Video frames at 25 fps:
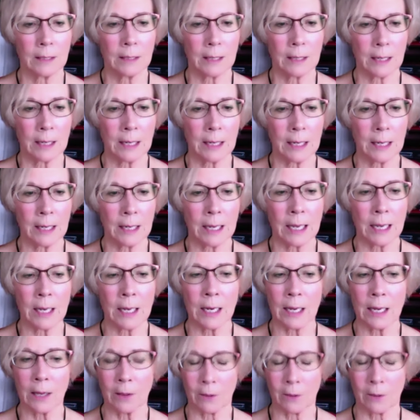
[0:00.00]

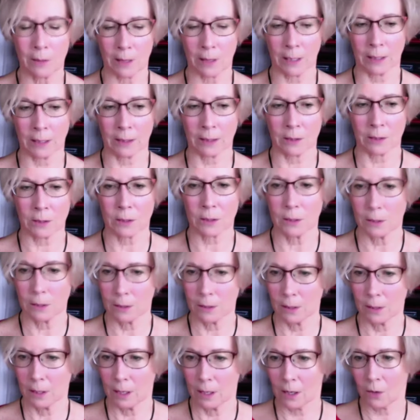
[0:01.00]
Any other things?
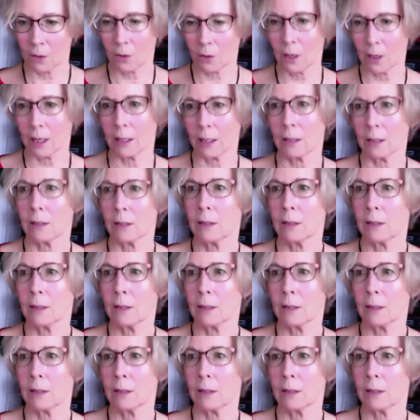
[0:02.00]
Okay.